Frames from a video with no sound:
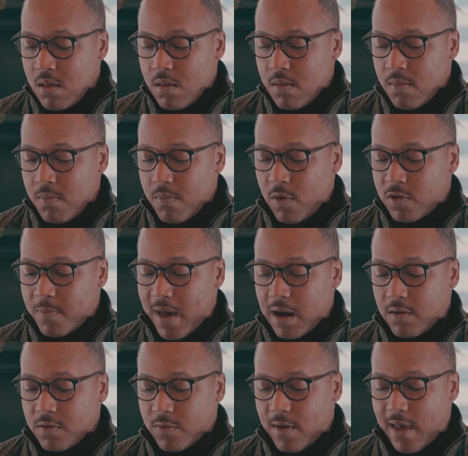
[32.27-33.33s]
Most
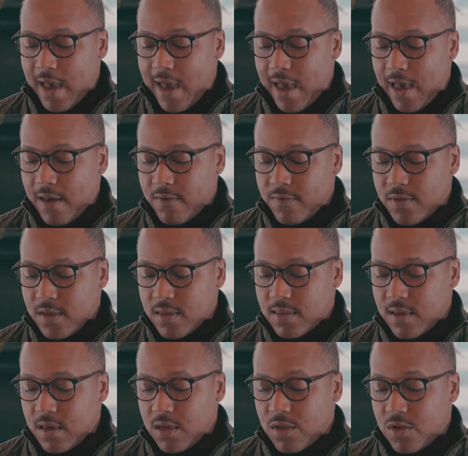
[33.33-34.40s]
bottles will have just
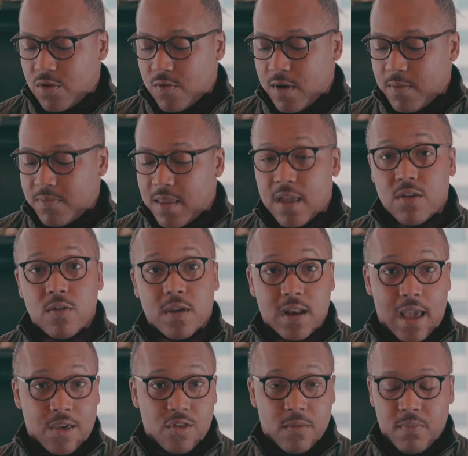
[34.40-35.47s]
a strip that you can
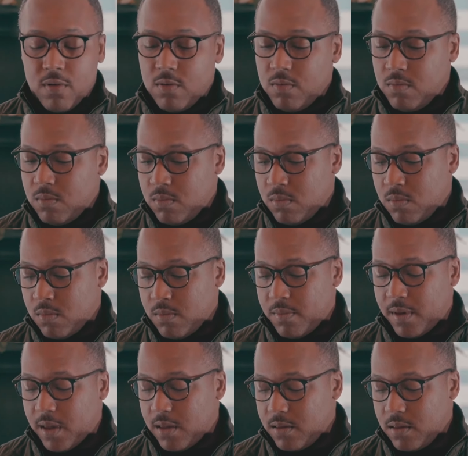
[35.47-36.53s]
actually pull,
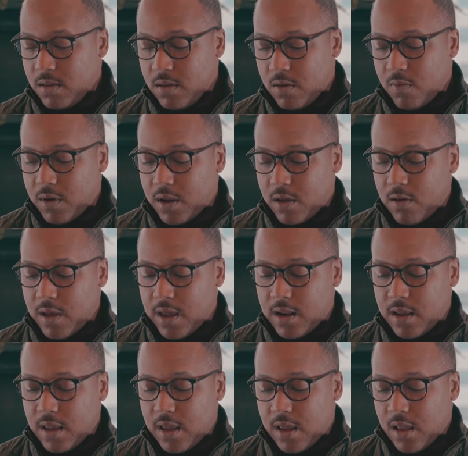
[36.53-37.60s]
but you want to go ahead
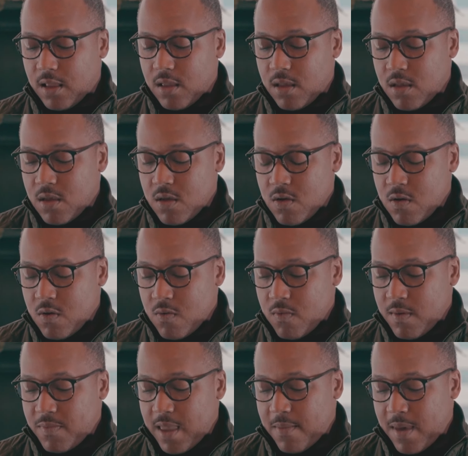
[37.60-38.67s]
and rip
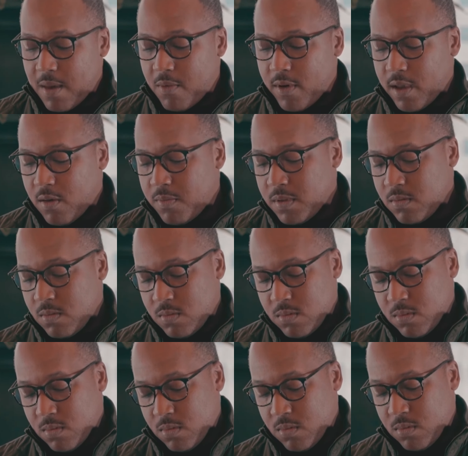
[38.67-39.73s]
that bad boy open.
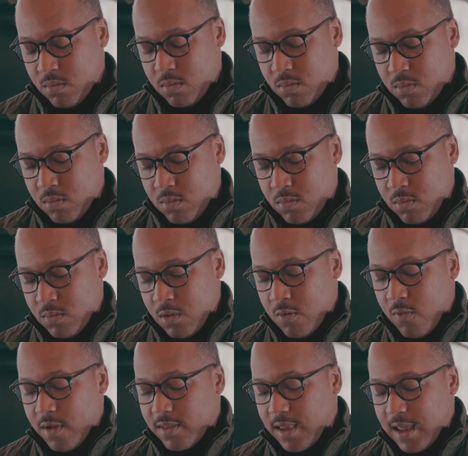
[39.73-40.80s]

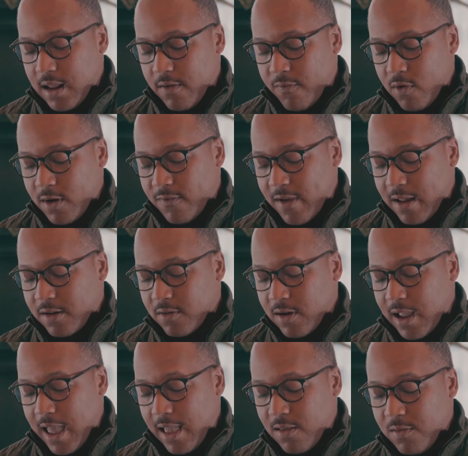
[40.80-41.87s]
Once again, at a 45-degree
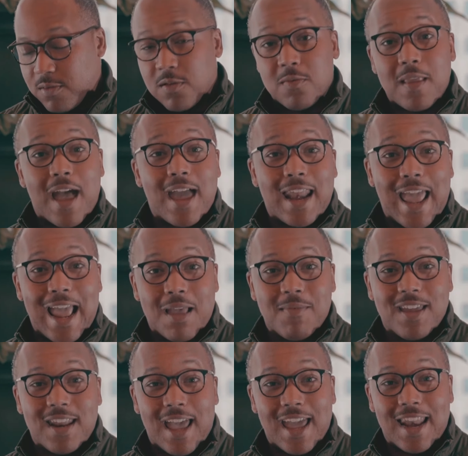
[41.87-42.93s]
angle, do not aim
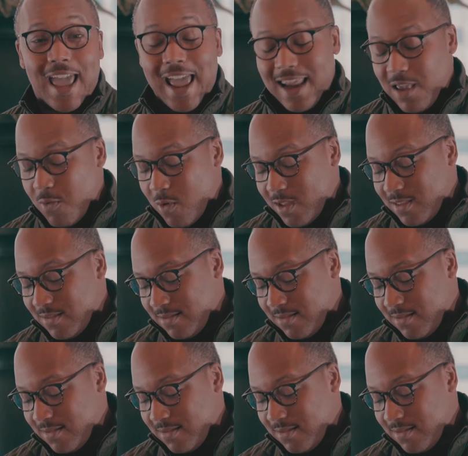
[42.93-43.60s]
it at anyone.